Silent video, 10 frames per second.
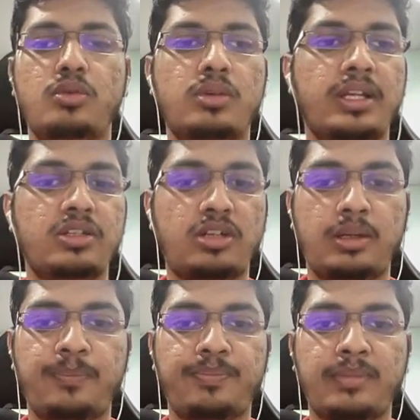to arrange it.
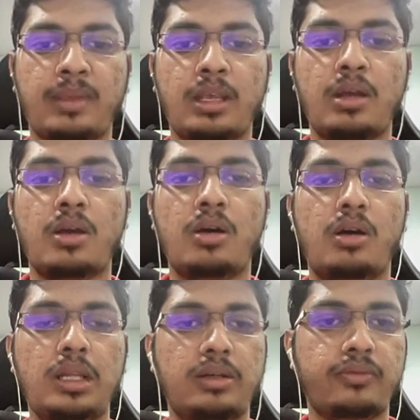
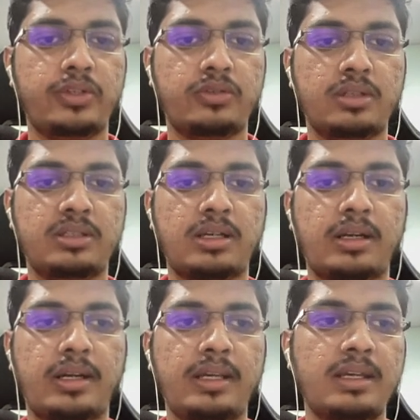All our visuals are
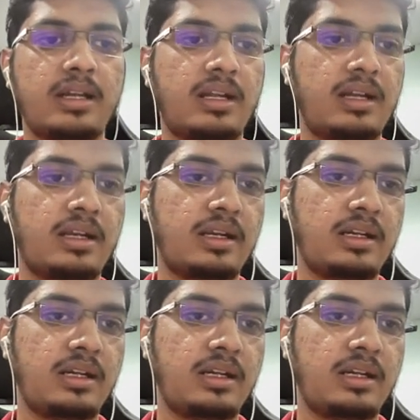ready, and